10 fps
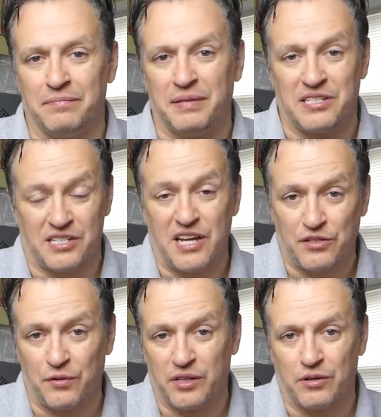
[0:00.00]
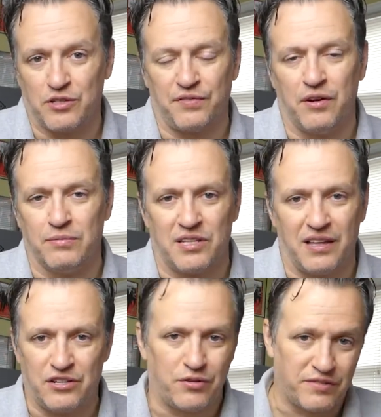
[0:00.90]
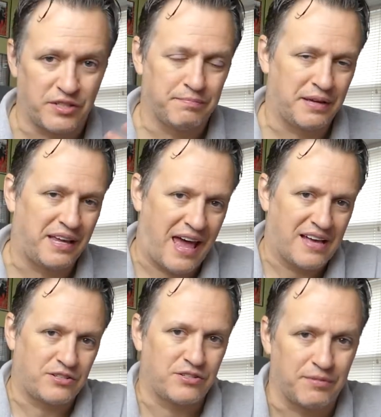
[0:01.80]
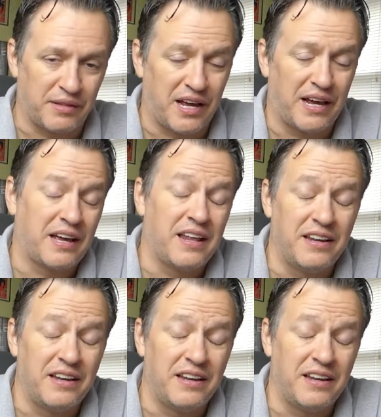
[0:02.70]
be successful with those films, unless you have some big cast or something like that.